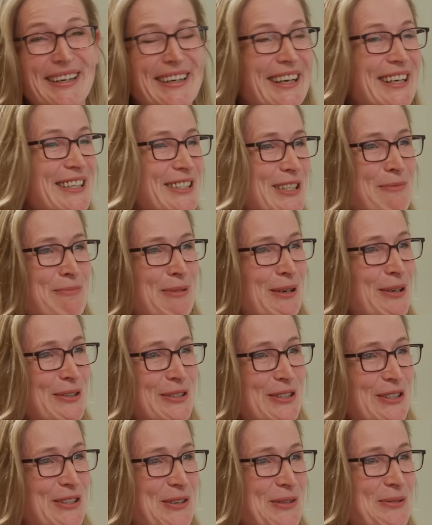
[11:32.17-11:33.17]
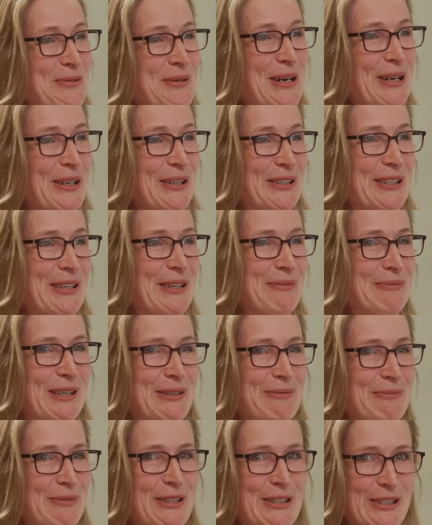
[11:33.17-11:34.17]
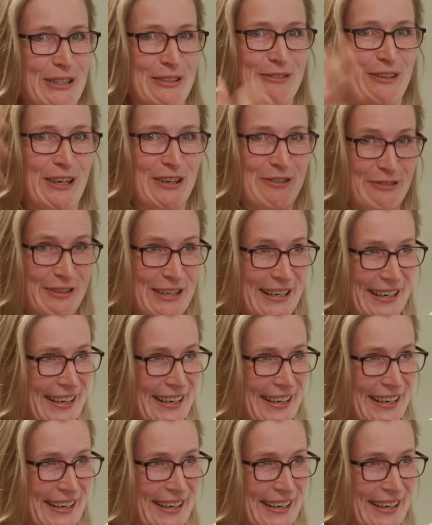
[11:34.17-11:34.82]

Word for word: Yeah. it belongs to the world. I'm, I'm you know fly free.